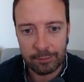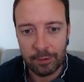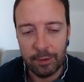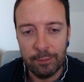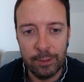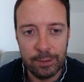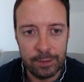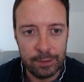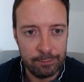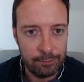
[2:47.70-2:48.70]
for a month
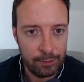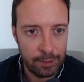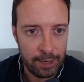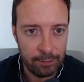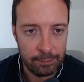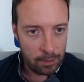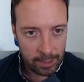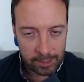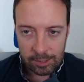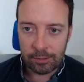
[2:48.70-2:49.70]
right now.
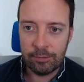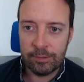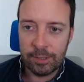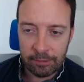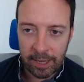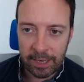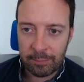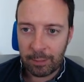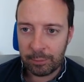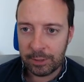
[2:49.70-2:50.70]
Okay, so cr to create a
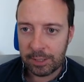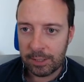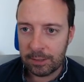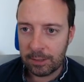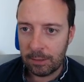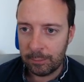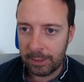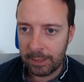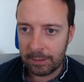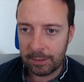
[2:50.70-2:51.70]
map, we just need to go up
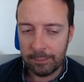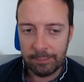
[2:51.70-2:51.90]
here to the